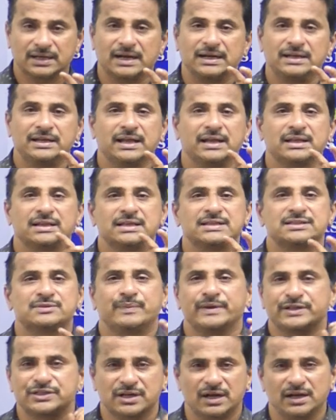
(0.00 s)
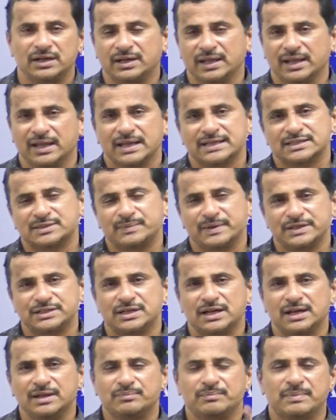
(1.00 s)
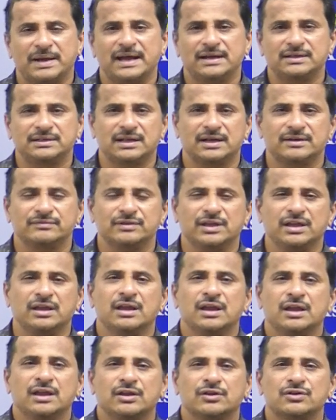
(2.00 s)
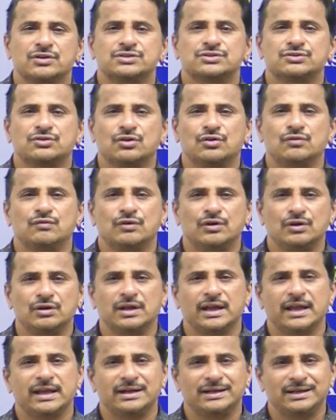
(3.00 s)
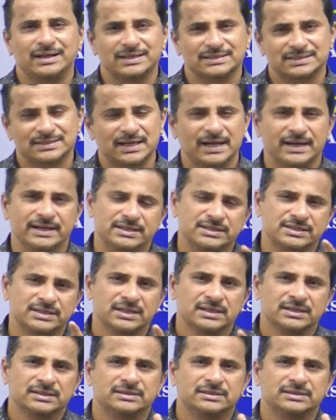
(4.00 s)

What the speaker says: contain this specialty, especially part of the UNESCO World Heritage Sites,